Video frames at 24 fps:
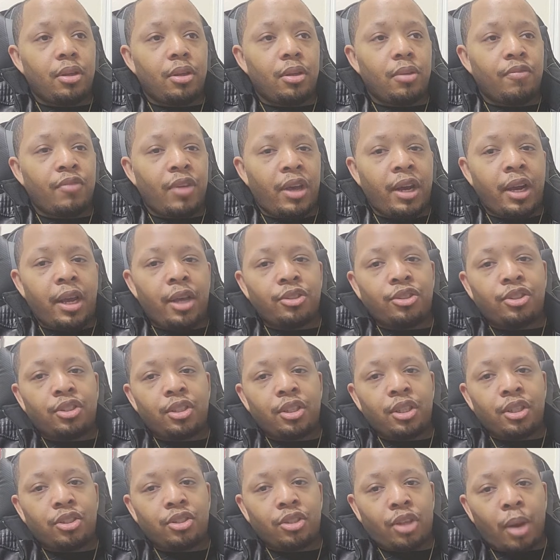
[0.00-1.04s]
Van
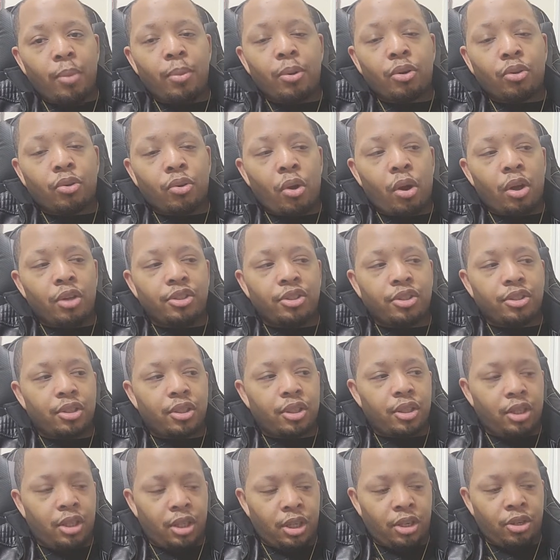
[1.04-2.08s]
Helsing has come across
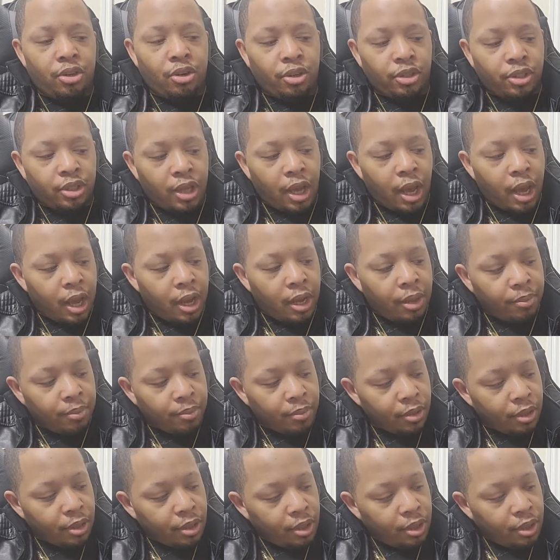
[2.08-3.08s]
in her time,